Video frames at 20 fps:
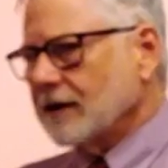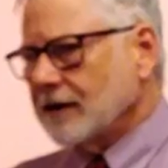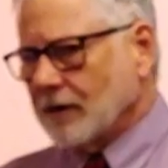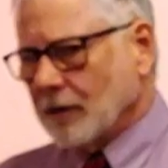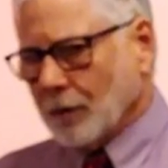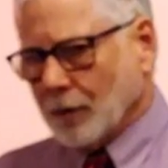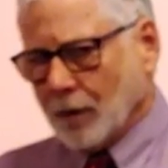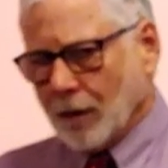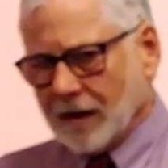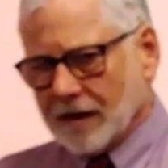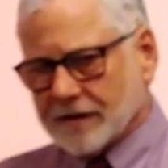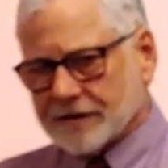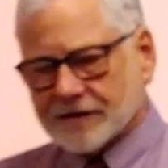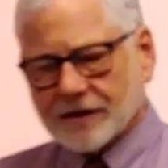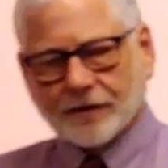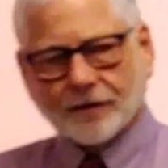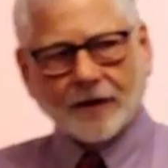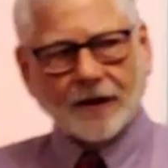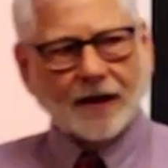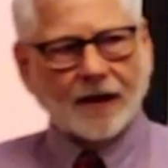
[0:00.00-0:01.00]
that what is
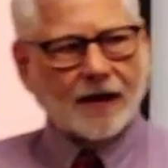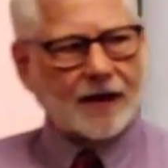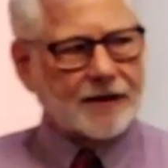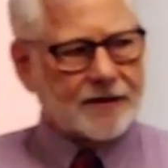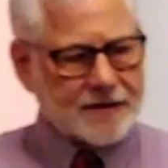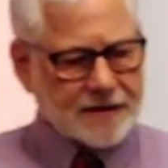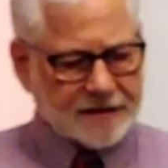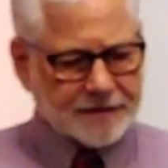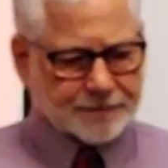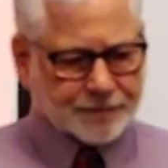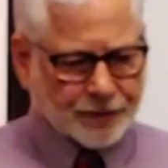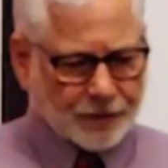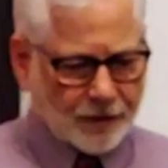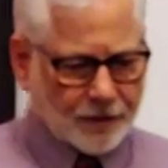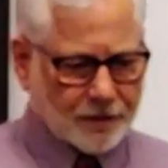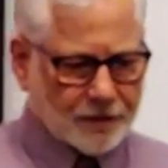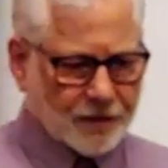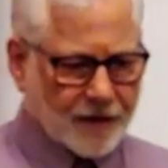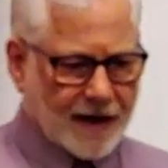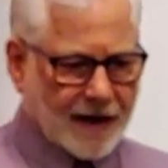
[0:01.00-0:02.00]
going on, this
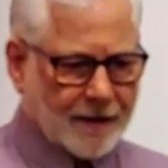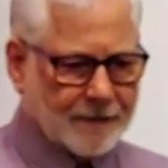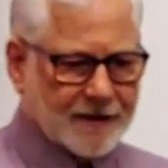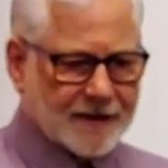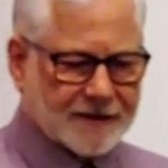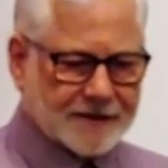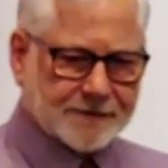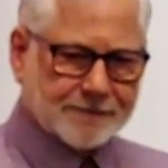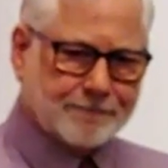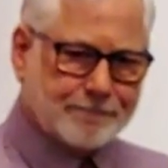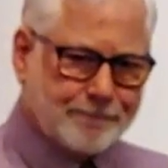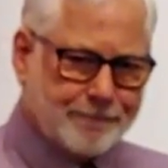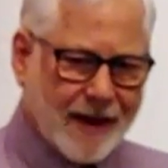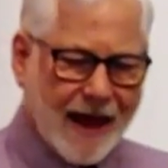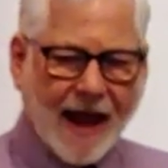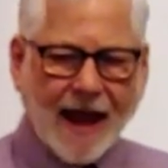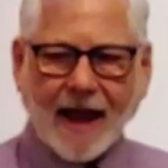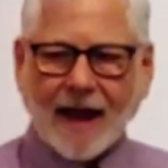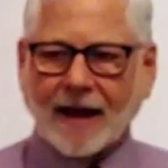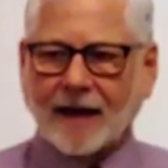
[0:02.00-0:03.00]
program is
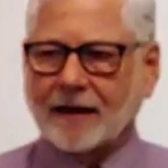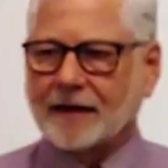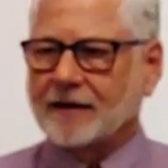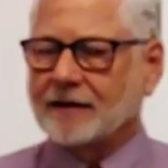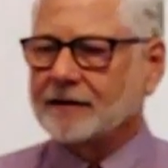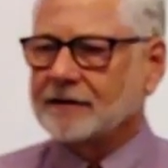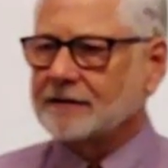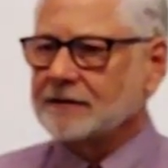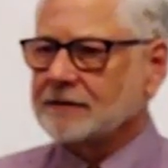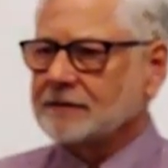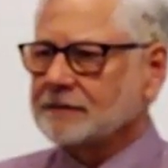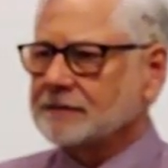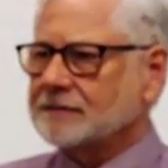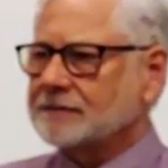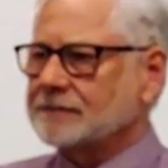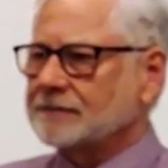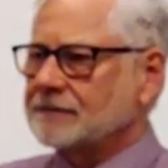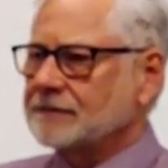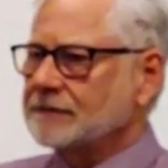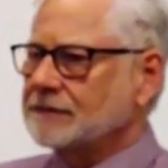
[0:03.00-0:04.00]
bad,
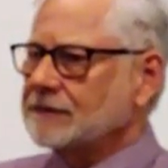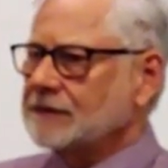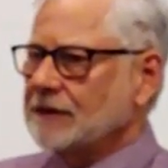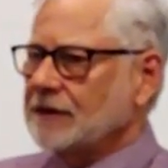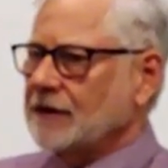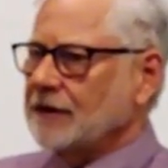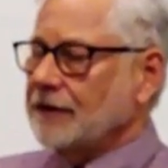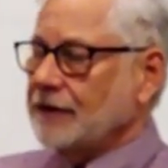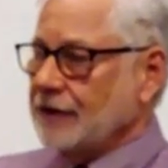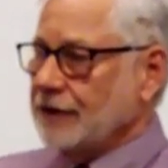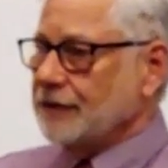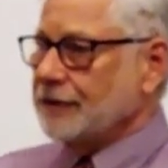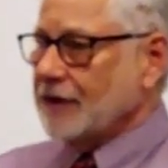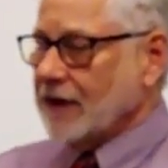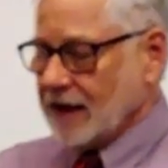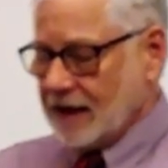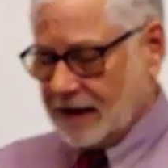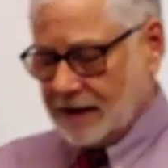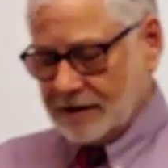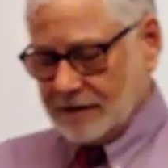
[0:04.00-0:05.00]
you
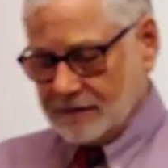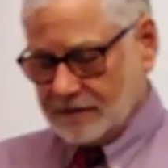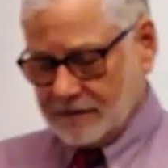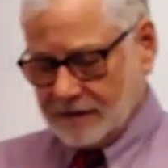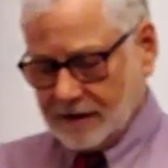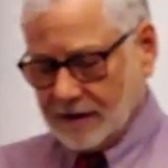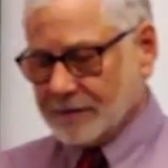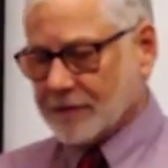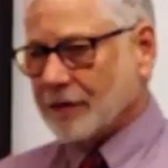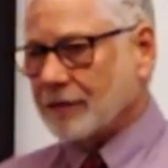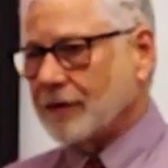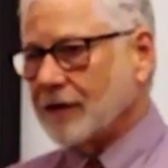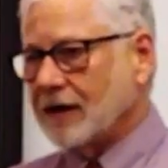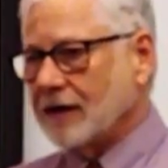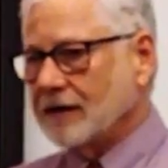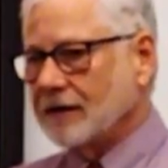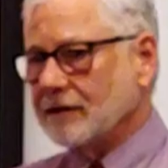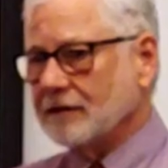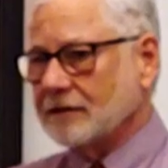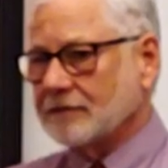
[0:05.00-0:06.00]
can, number
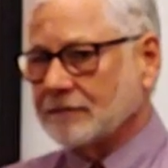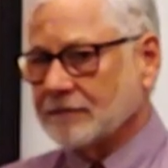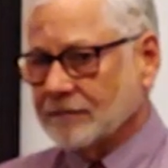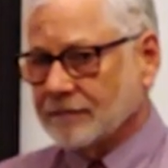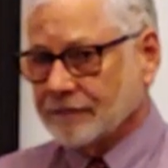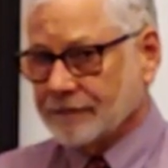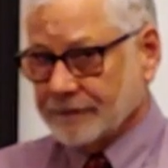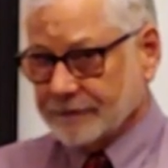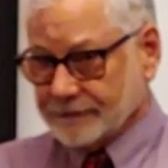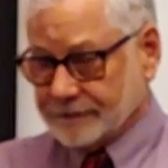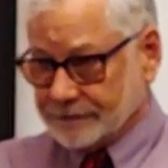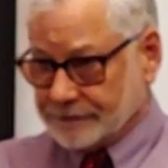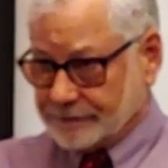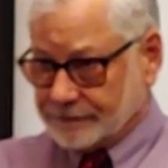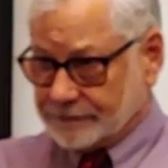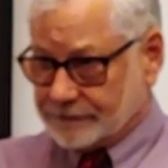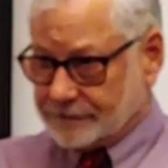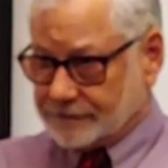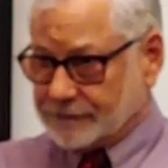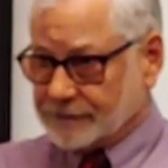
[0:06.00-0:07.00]
one,
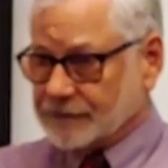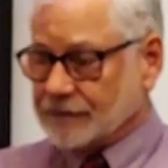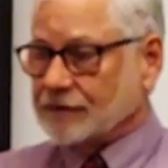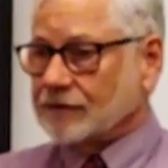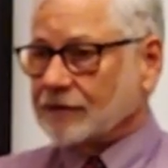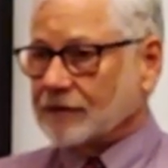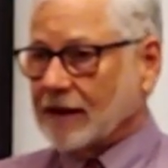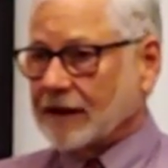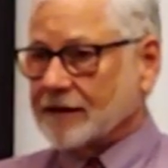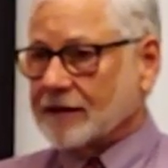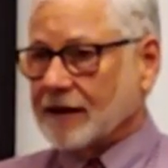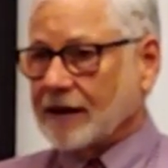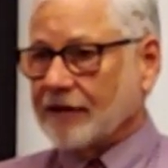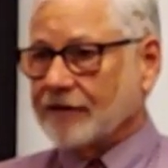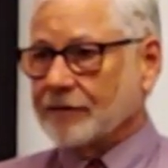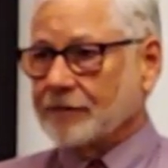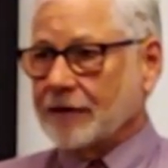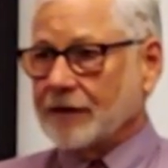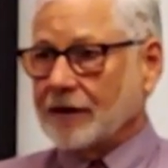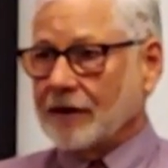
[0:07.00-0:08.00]
let the
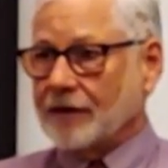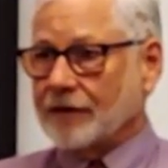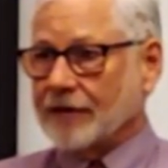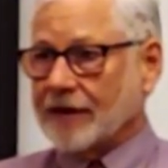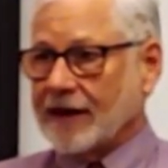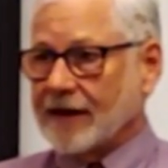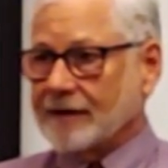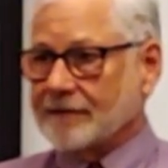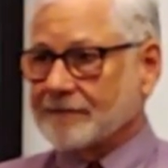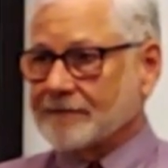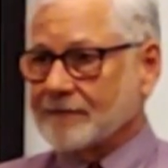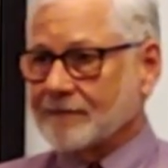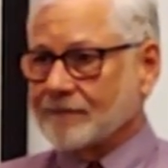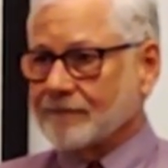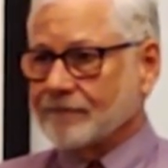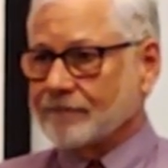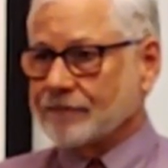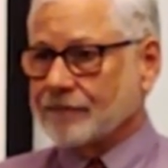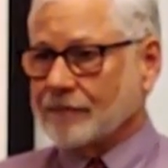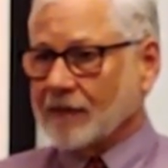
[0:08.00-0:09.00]
government know that.
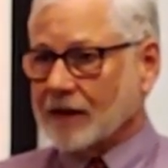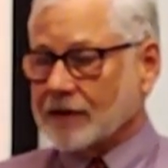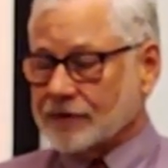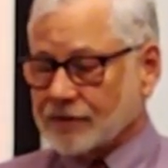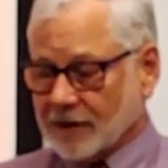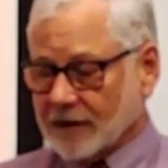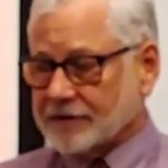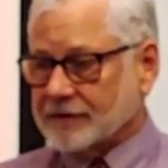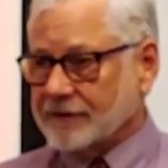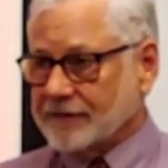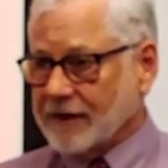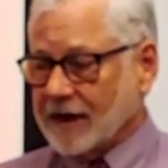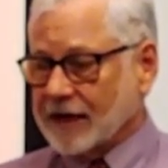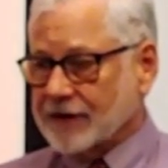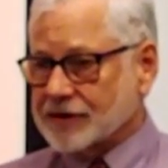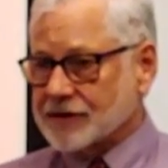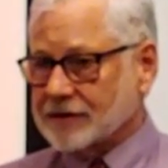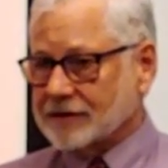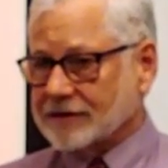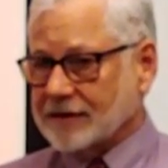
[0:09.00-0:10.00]
Director of
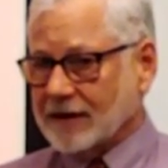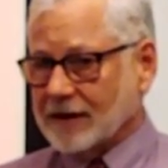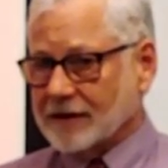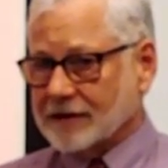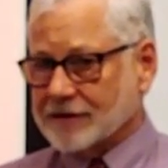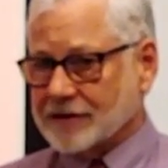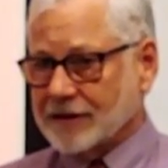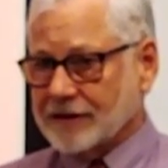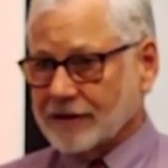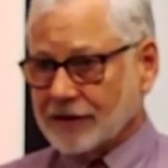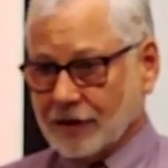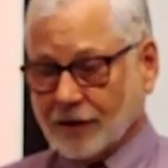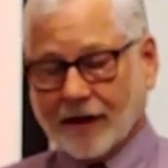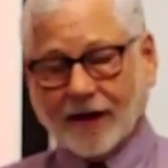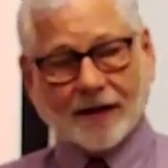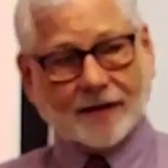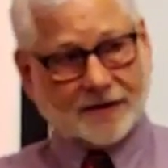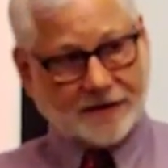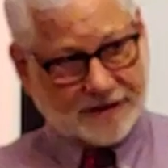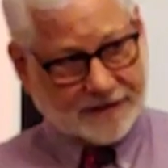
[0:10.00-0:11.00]
National Intelligence, you
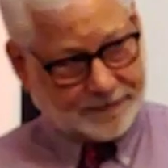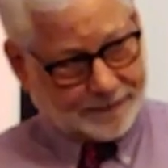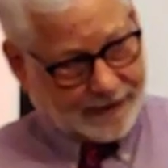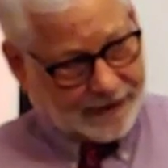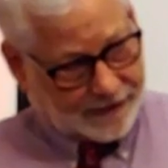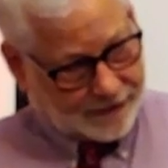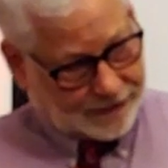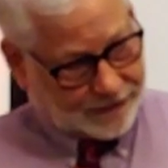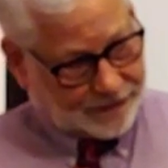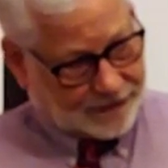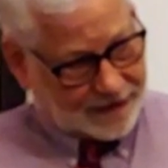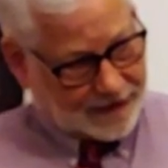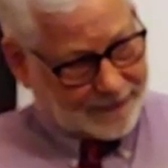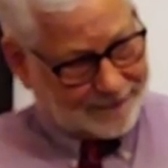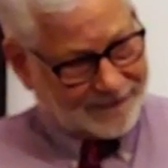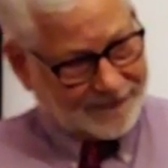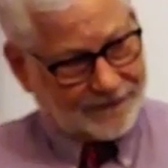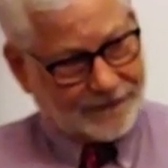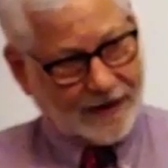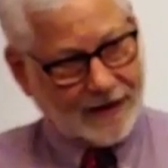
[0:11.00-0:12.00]
can speak to
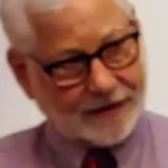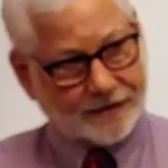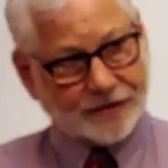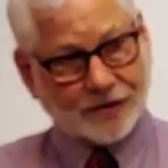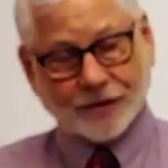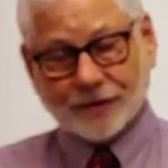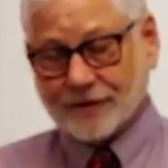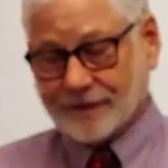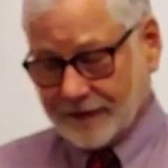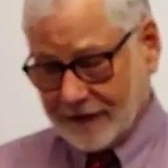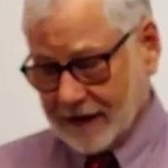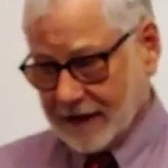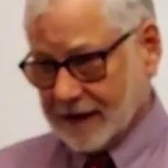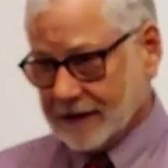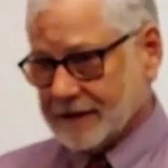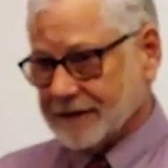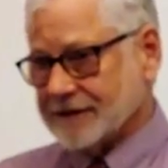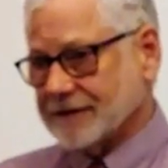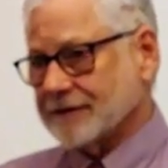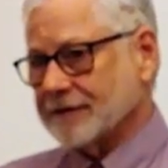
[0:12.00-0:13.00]
them face to
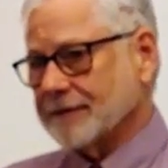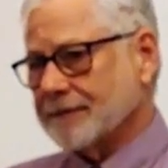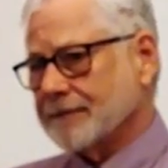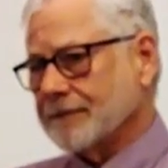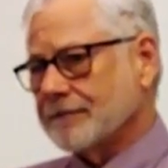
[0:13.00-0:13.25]
face.